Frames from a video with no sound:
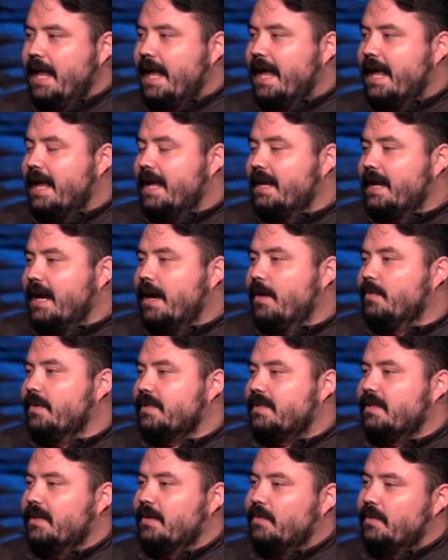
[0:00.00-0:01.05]
and I
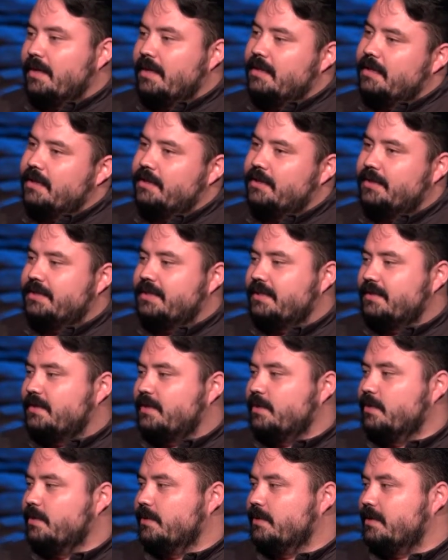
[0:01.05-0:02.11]
went to one of the Christian
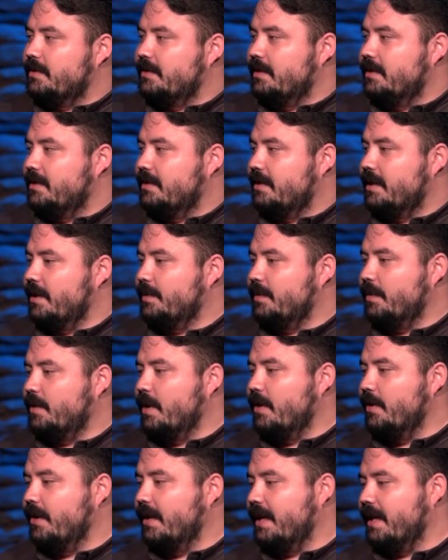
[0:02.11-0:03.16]
schools up the
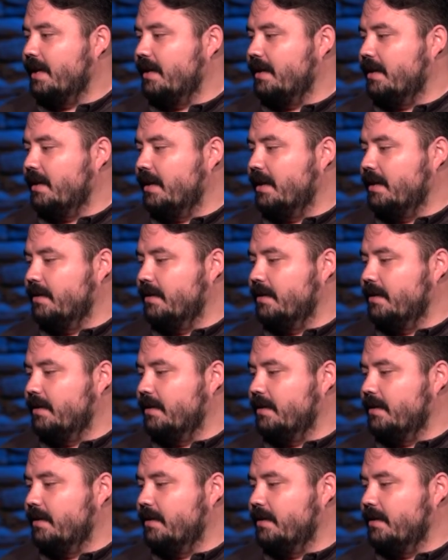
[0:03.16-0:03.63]
road, and